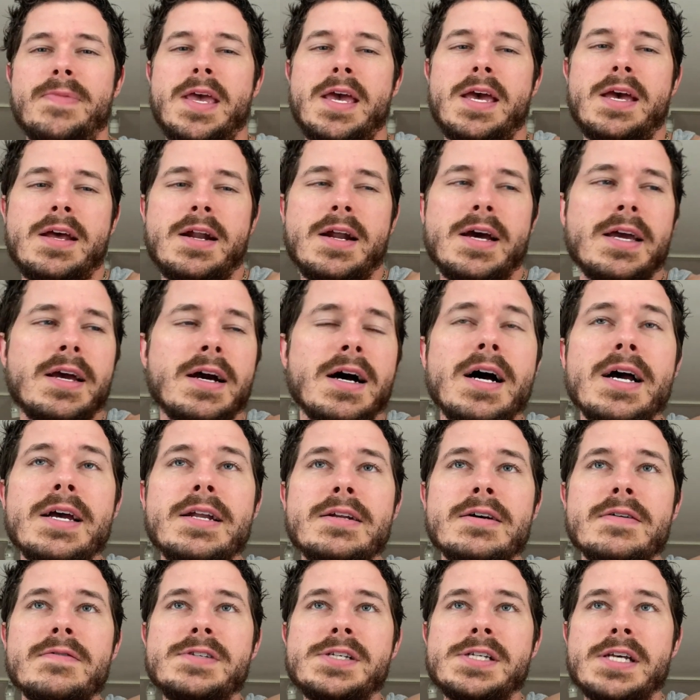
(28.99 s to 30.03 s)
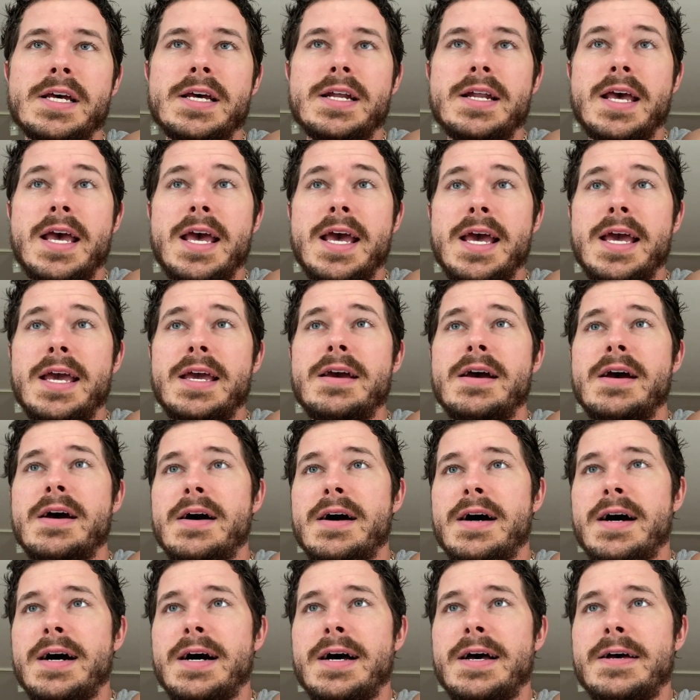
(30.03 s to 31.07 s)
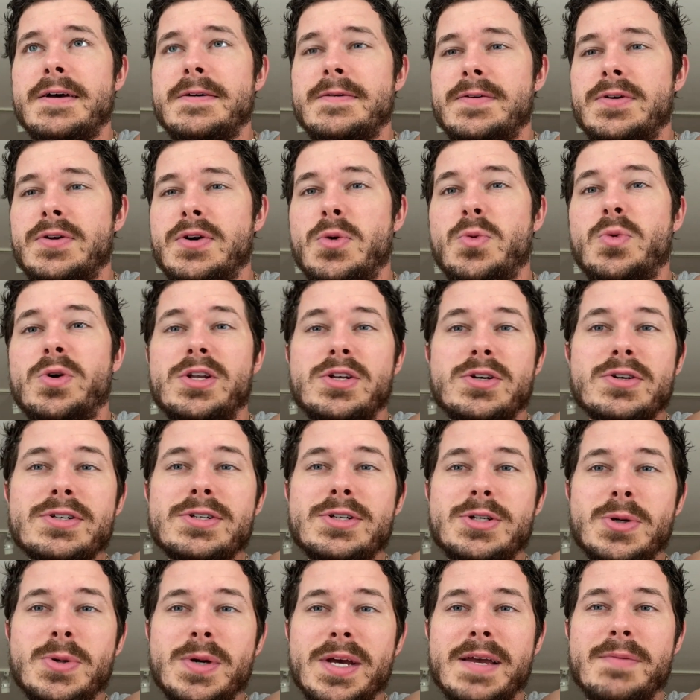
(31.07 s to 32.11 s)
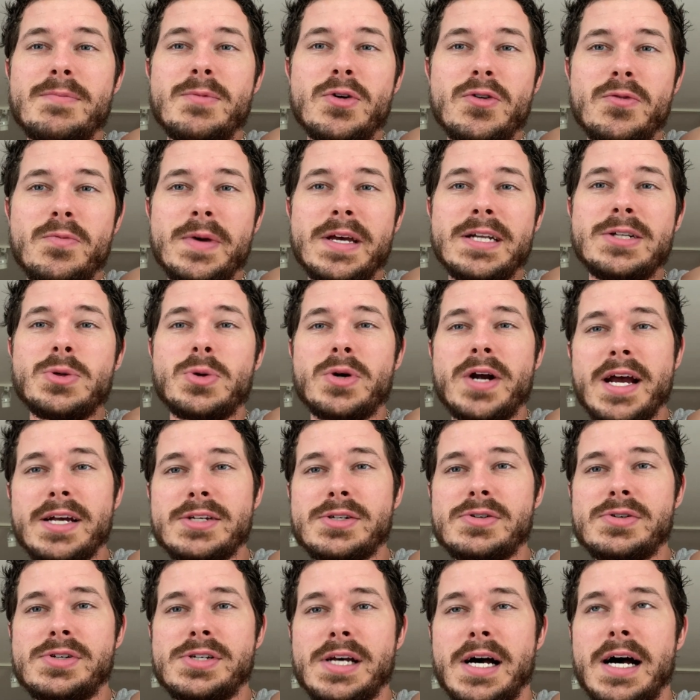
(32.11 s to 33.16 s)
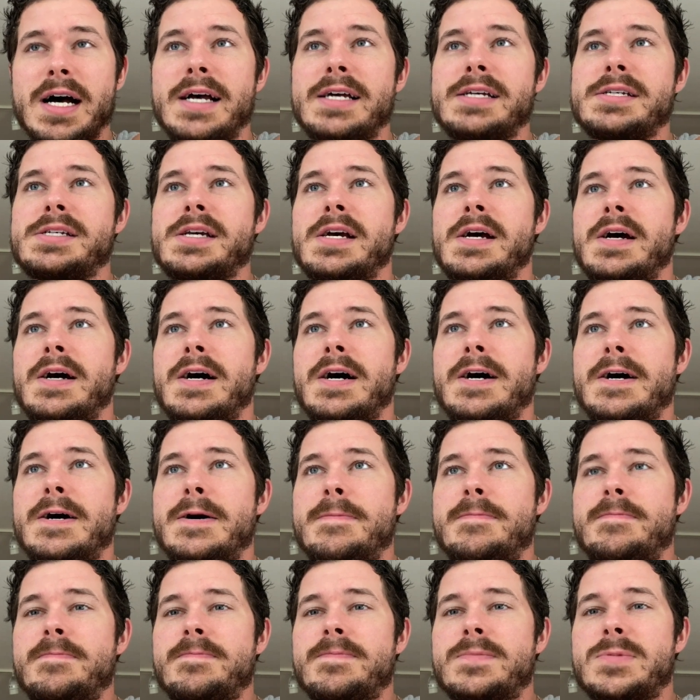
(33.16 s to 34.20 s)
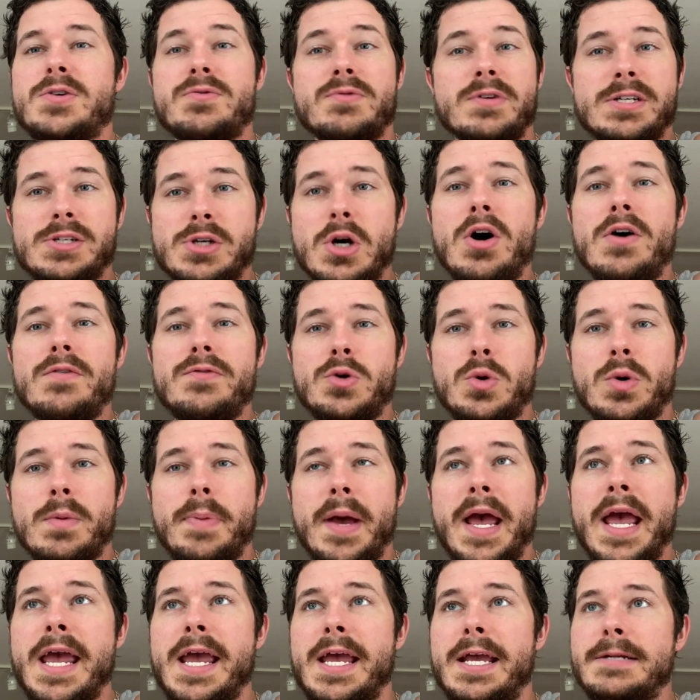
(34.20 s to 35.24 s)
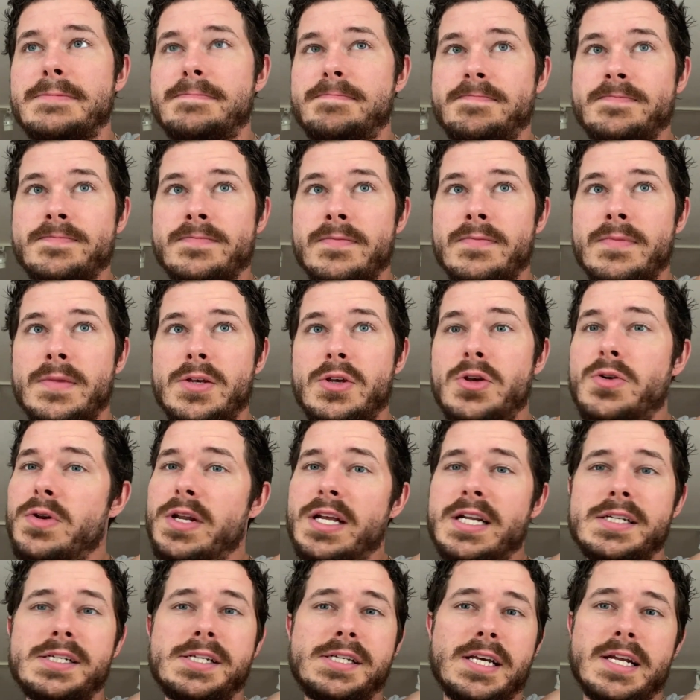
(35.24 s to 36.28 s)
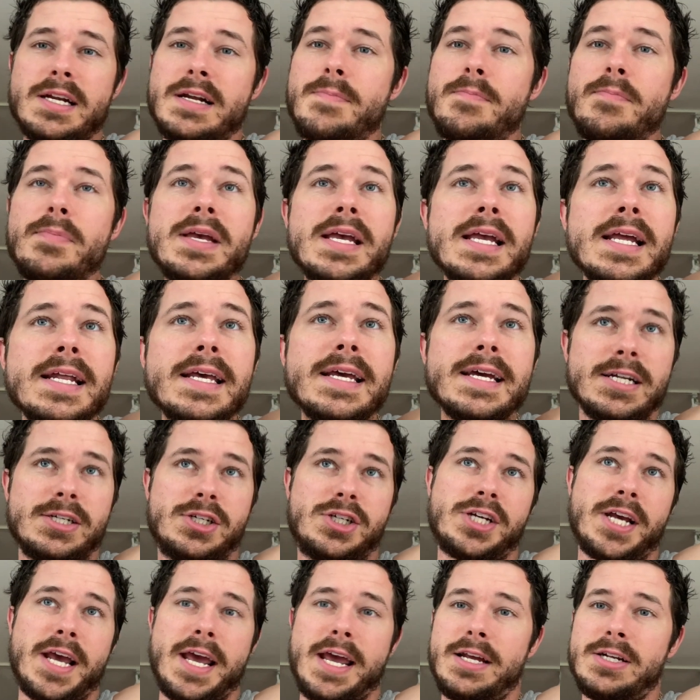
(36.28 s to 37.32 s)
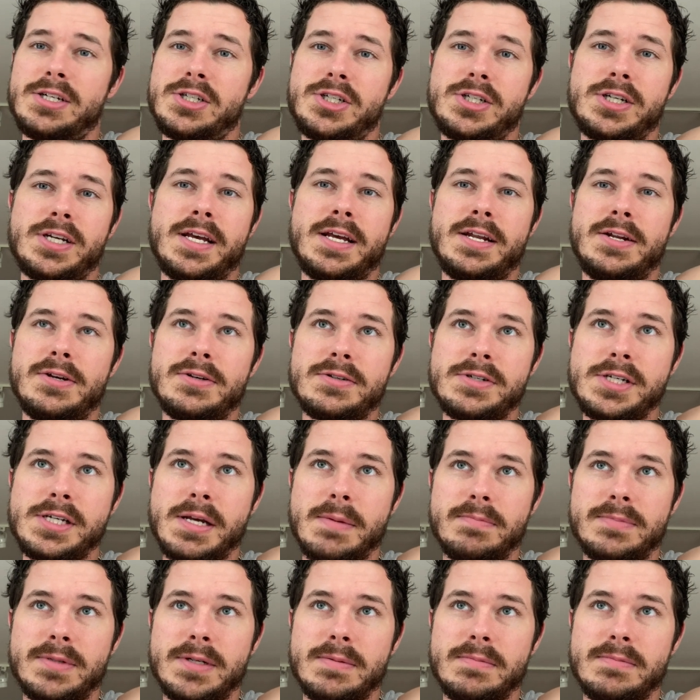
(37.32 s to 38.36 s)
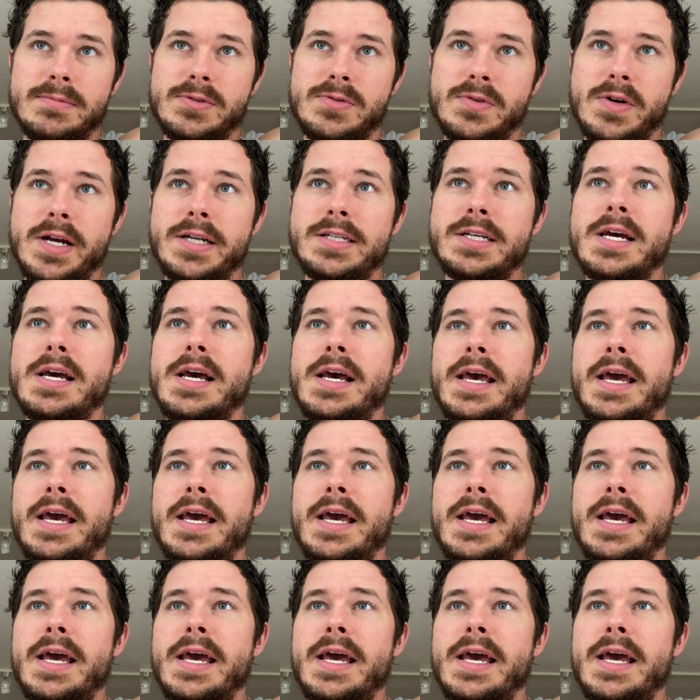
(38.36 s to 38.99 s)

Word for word: And I kind of said, hey, uh, you know, when you're doing movement or exercise um, to resolve your pain, you need to see an immediate change in your symptoms, right?